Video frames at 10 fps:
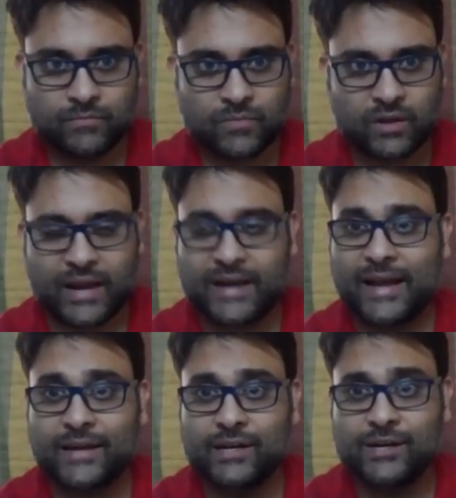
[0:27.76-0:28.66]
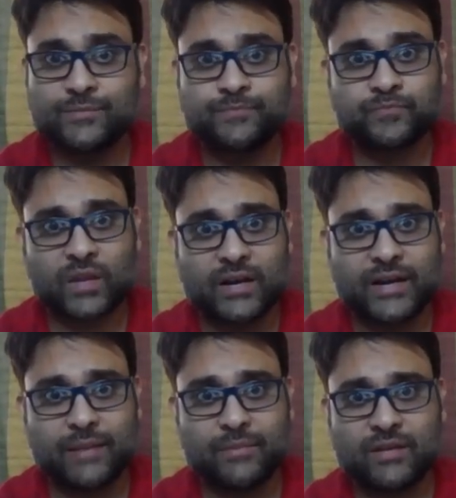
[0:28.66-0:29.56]
the right angle,
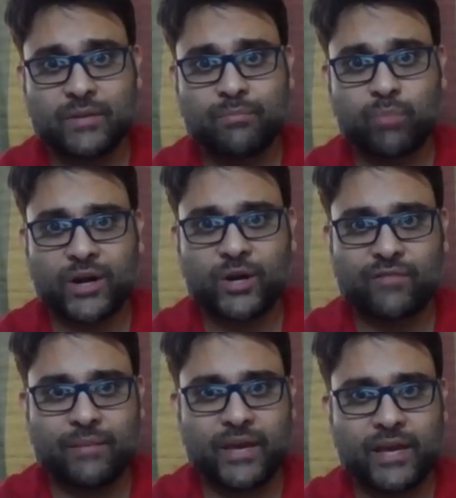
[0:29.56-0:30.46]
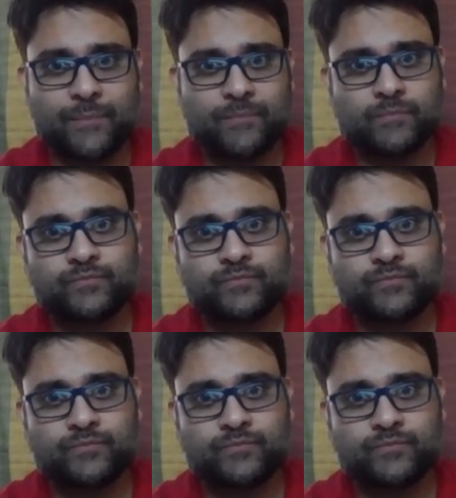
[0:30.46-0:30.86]
D be the midpoint of AB,